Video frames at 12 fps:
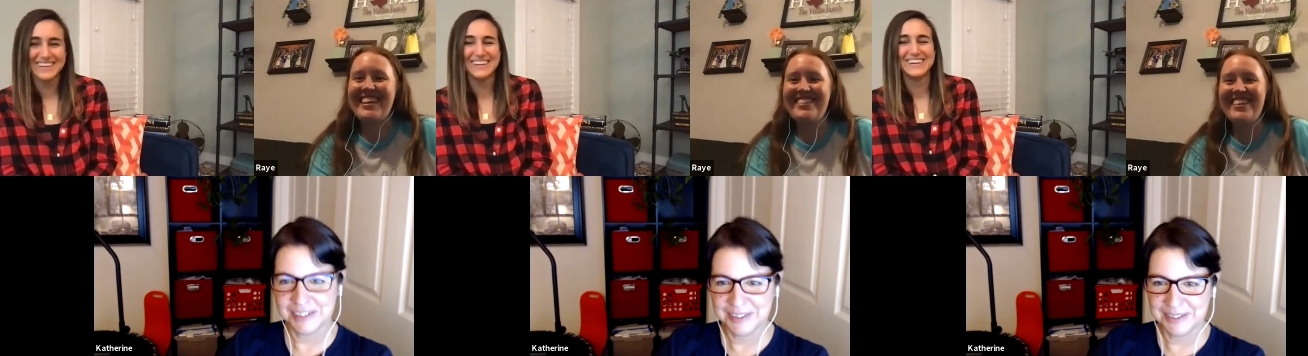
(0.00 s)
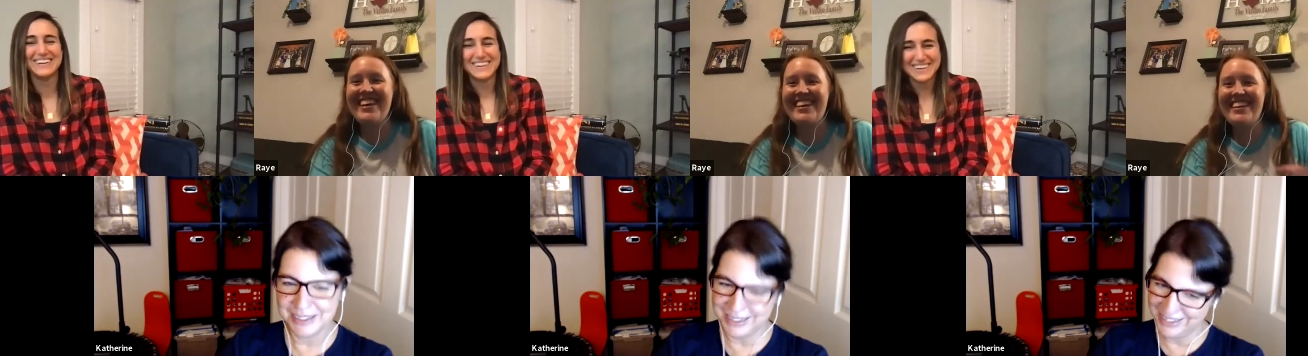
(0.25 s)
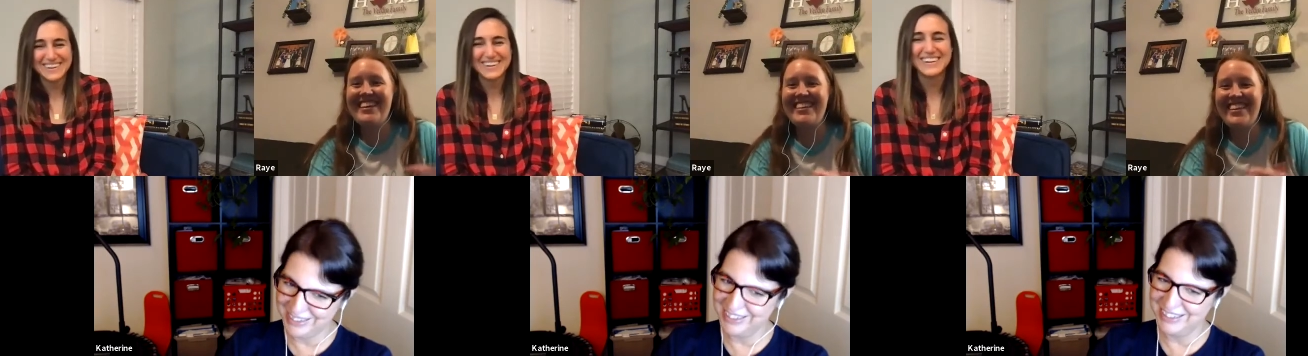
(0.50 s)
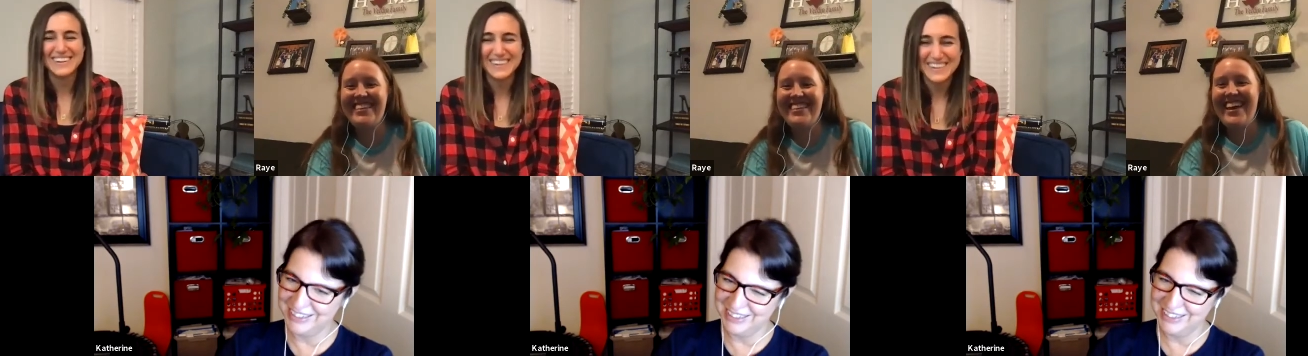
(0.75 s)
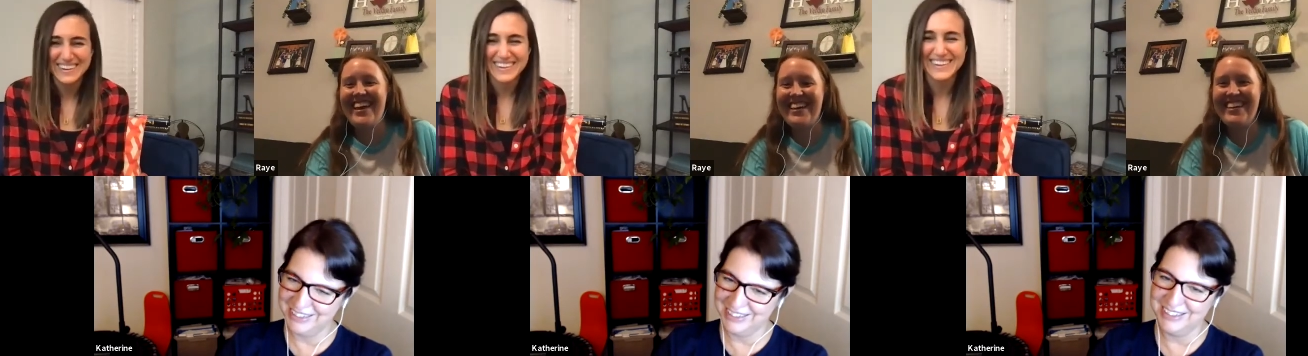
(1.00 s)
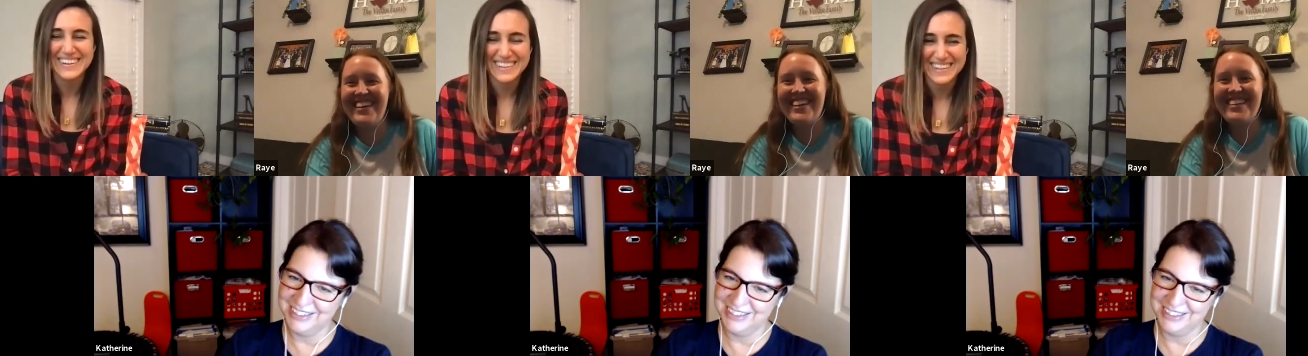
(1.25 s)
Speaker 1: that's like the thing
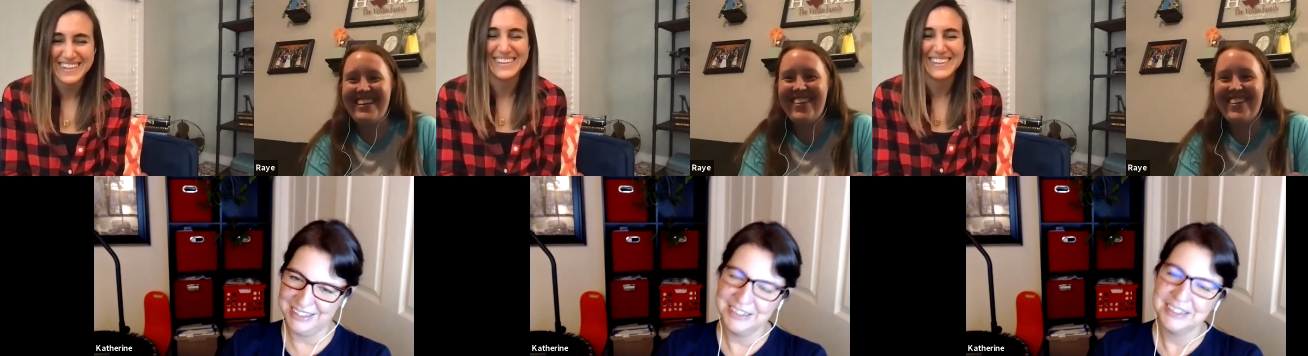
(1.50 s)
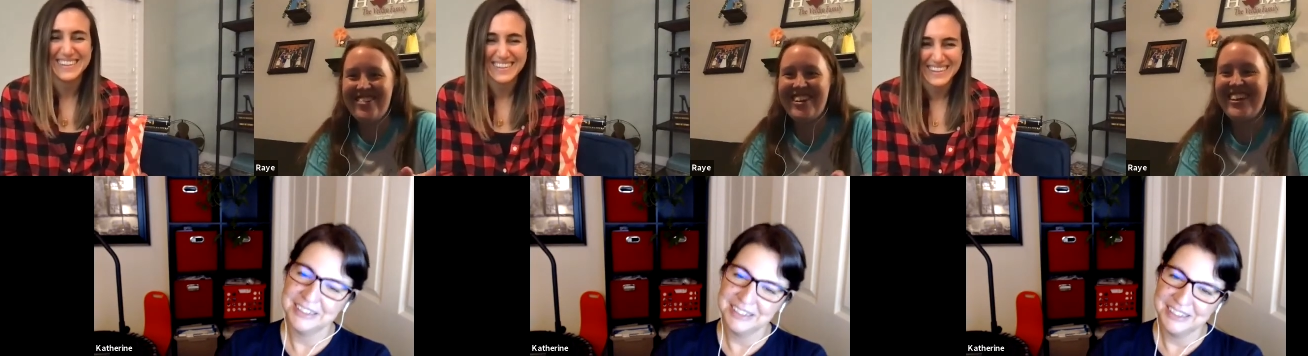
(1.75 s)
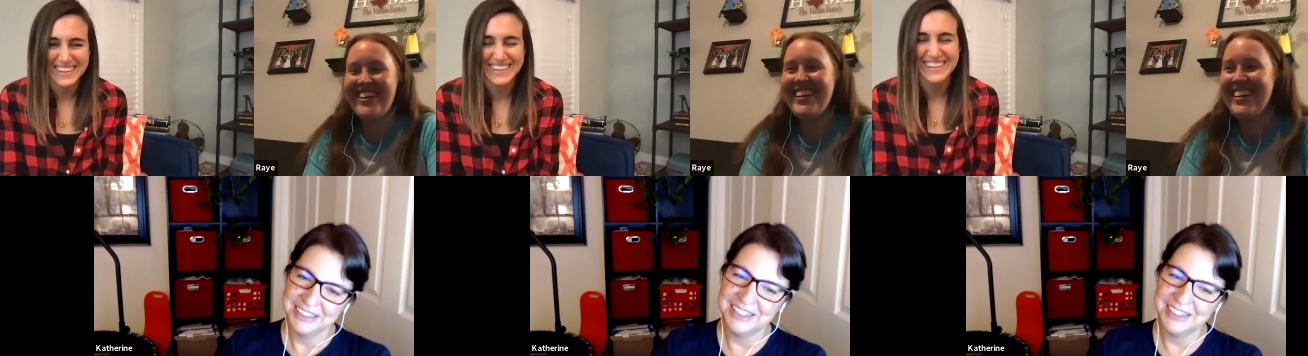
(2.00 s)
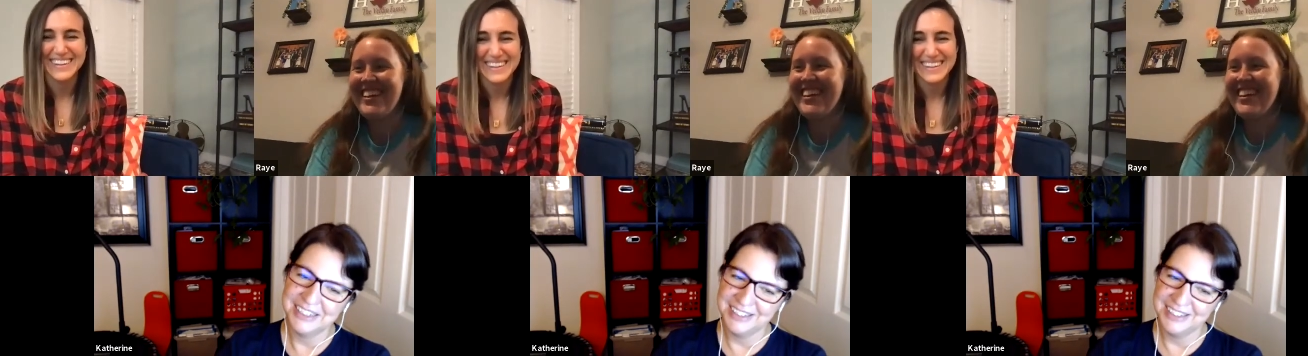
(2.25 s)
in every